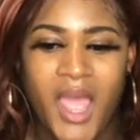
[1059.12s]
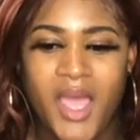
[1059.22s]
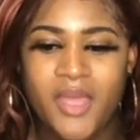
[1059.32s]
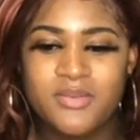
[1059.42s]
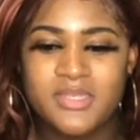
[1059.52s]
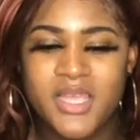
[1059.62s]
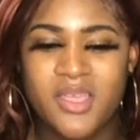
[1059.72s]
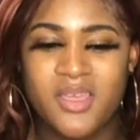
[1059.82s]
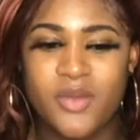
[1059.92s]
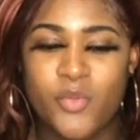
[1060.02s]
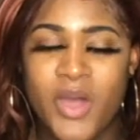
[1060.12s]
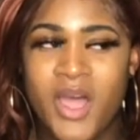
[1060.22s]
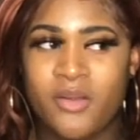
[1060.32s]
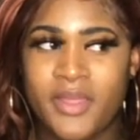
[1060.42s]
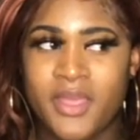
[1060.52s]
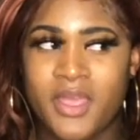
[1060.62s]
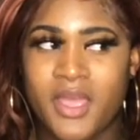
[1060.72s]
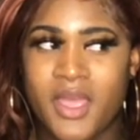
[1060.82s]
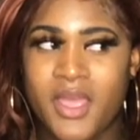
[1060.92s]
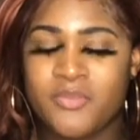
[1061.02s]
I was like, wow, like,
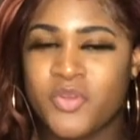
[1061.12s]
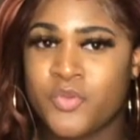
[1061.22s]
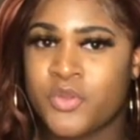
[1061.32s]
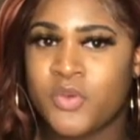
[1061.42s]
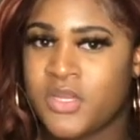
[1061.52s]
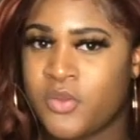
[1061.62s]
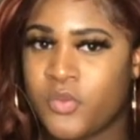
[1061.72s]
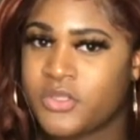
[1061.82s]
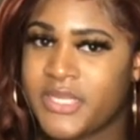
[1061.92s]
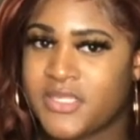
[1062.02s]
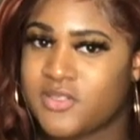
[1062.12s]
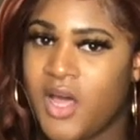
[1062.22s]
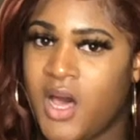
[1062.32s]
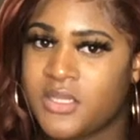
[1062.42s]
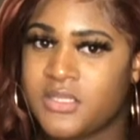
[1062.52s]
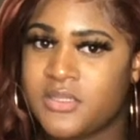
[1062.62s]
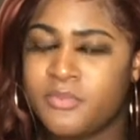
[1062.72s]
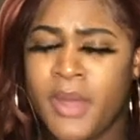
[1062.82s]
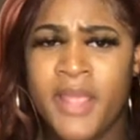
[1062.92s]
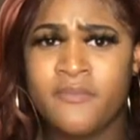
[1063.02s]
I'm the only one in the world that's lost.
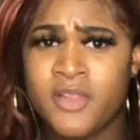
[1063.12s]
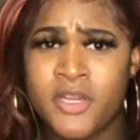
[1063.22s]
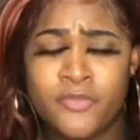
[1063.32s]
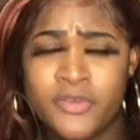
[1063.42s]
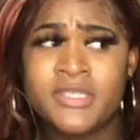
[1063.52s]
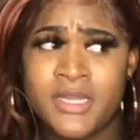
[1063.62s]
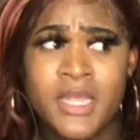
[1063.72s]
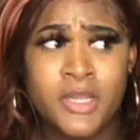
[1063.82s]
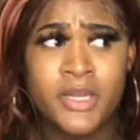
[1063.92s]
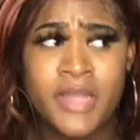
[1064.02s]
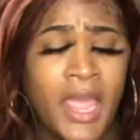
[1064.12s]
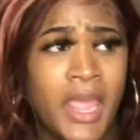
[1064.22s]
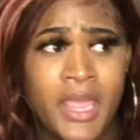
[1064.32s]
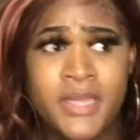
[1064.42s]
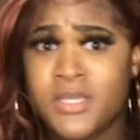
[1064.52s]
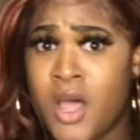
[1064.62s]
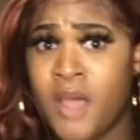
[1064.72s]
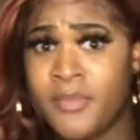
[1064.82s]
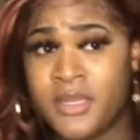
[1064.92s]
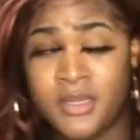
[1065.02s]
But I've recently learned that it's
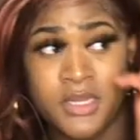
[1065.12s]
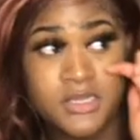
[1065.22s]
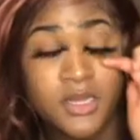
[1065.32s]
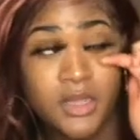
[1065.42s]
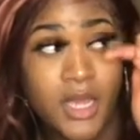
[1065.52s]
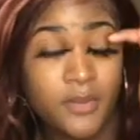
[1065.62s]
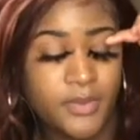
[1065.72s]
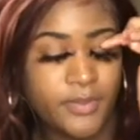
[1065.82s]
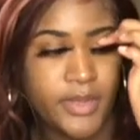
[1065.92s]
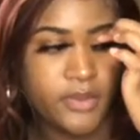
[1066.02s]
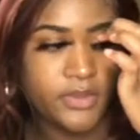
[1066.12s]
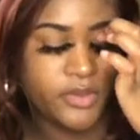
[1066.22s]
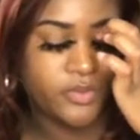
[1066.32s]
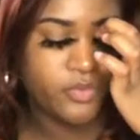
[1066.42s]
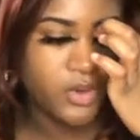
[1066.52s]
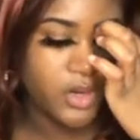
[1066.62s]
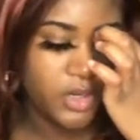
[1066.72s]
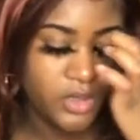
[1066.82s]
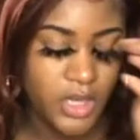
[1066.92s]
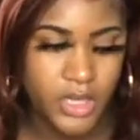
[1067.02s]
common. There's a lot of people out there who
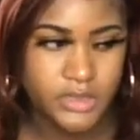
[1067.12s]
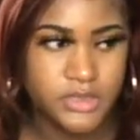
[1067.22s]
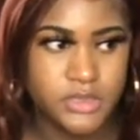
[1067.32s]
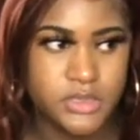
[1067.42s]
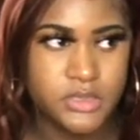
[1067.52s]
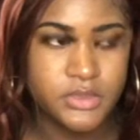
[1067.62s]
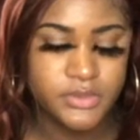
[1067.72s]
are lost.